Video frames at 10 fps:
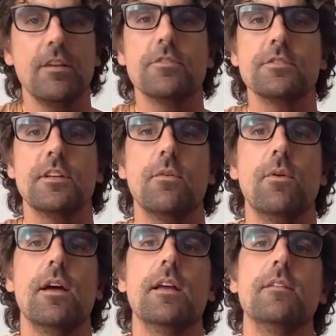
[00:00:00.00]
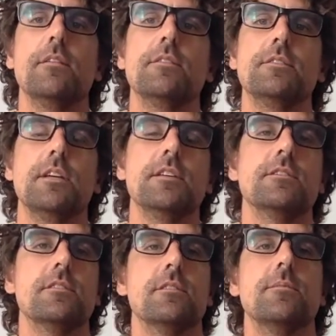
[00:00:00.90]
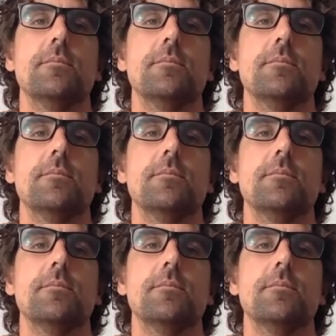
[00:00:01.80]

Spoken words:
interesting where singers